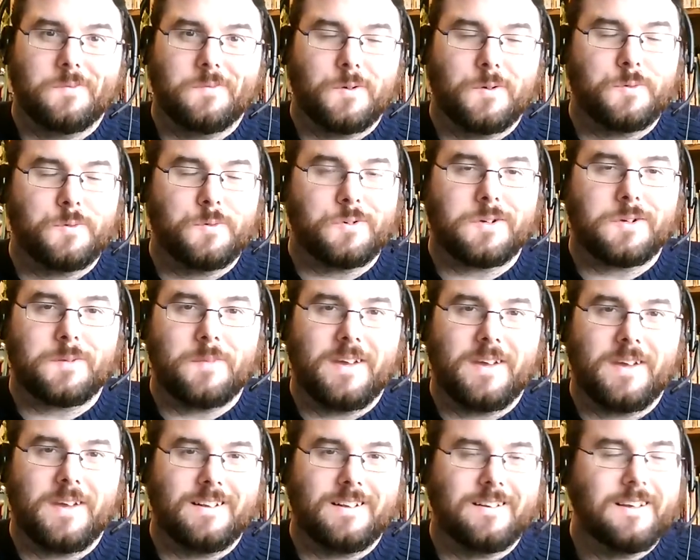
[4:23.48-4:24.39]
junk
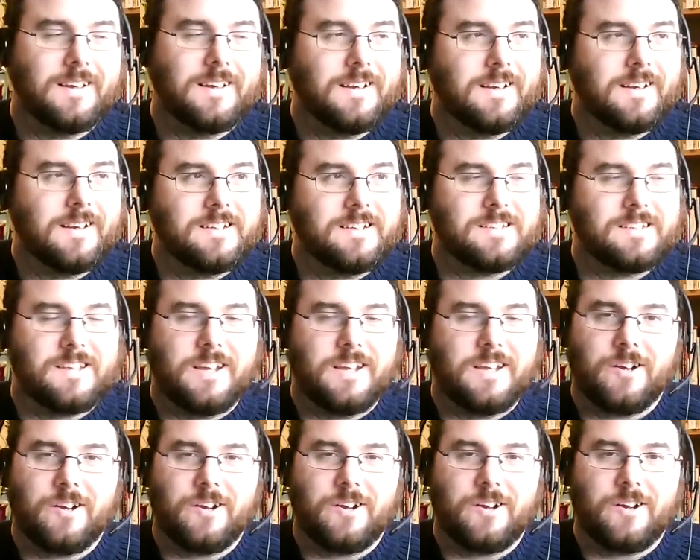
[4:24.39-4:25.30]
mail
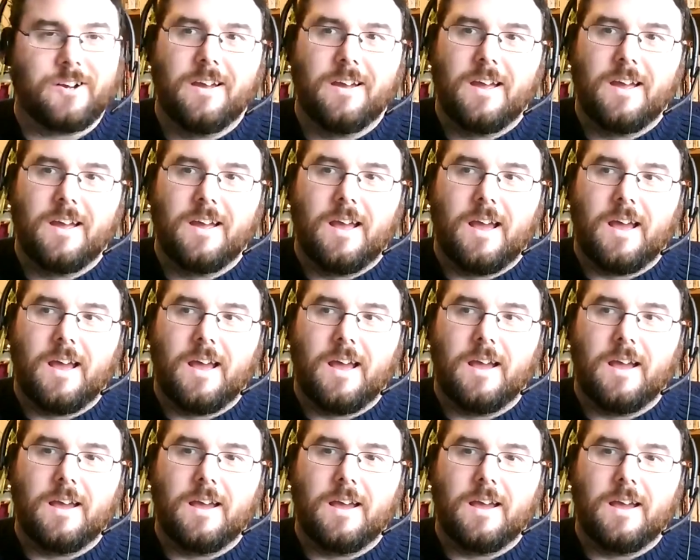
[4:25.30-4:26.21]
sticker,
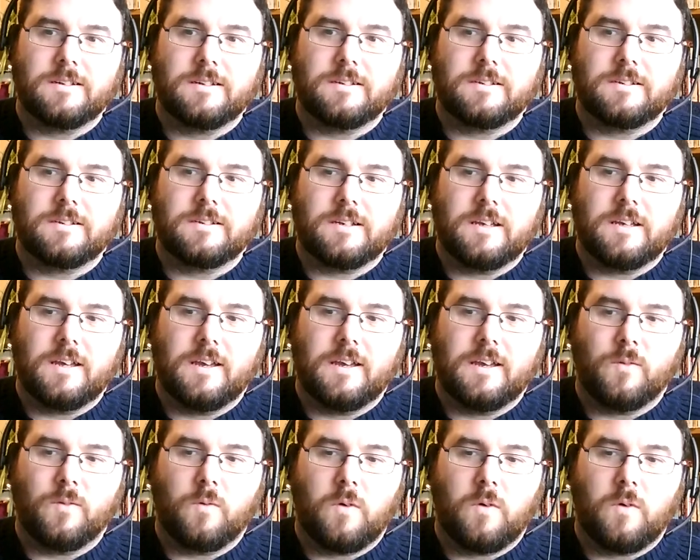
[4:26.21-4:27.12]
and
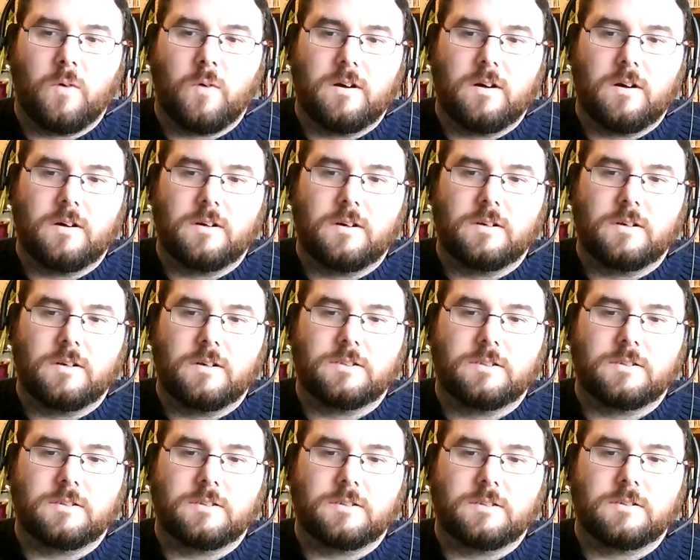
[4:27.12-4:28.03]
it
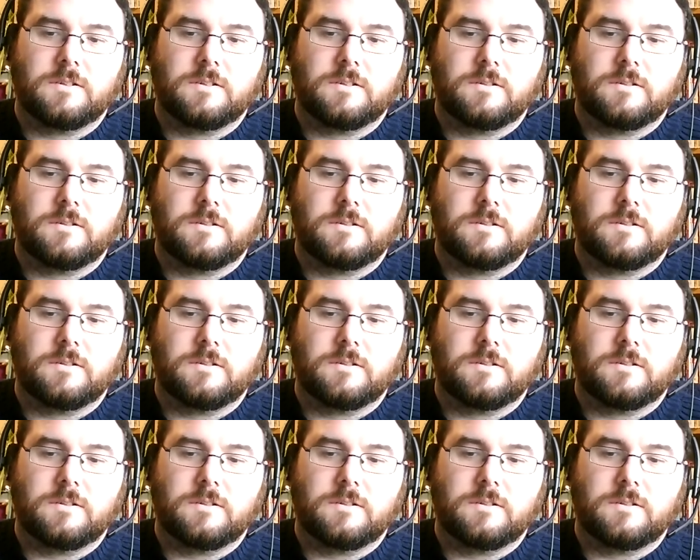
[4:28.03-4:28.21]
was